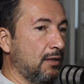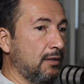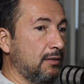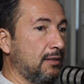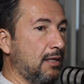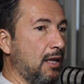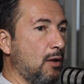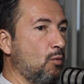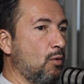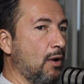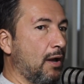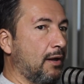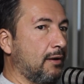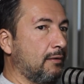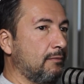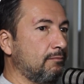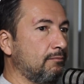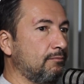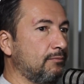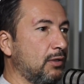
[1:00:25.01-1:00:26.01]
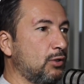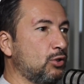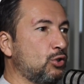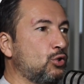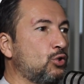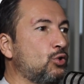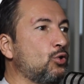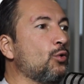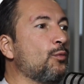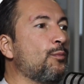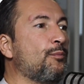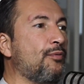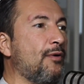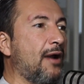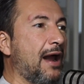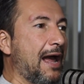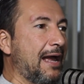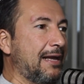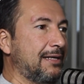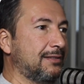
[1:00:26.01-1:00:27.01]
They were
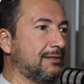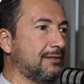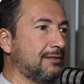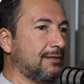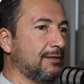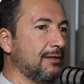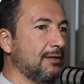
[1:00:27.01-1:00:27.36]
surprised